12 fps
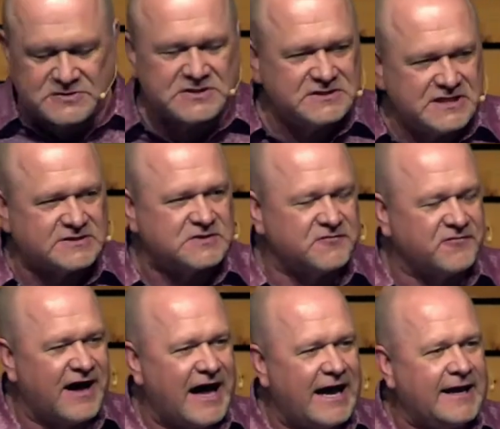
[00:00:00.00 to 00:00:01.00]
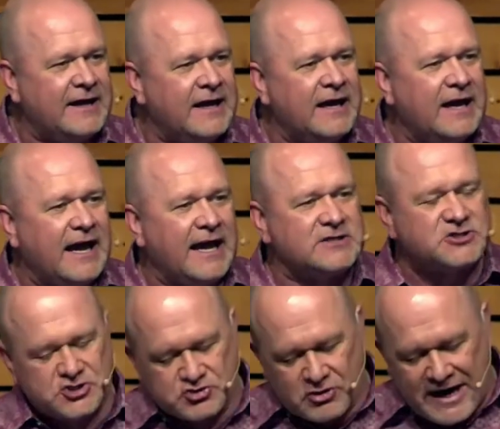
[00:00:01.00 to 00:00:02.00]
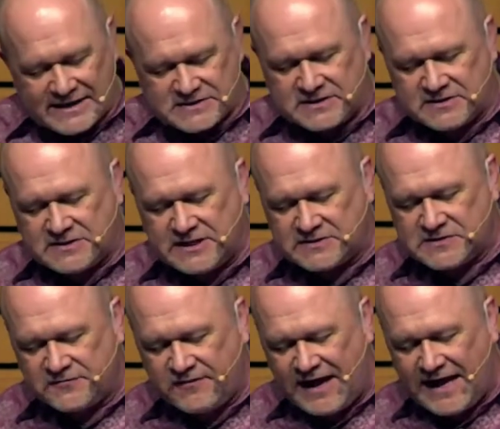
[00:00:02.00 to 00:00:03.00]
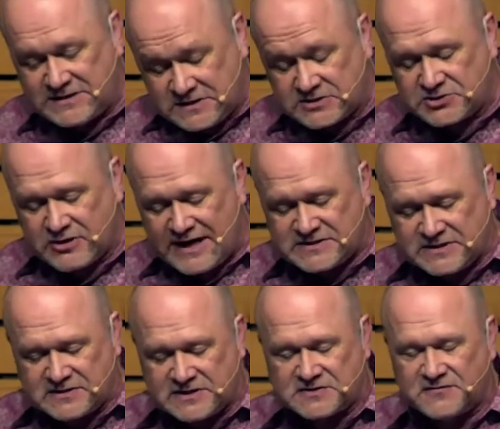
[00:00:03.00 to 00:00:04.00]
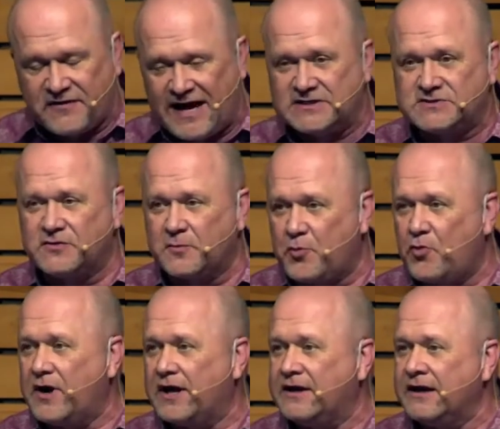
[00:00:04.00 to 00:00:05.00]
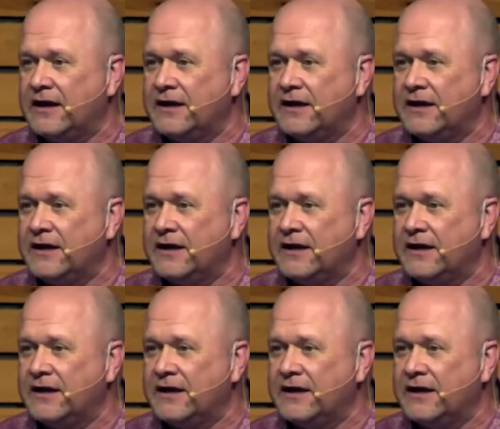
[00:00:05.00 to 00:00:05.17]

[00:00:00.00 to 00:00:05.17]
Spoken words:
intensify and stress intensifies, distress intensifies to the point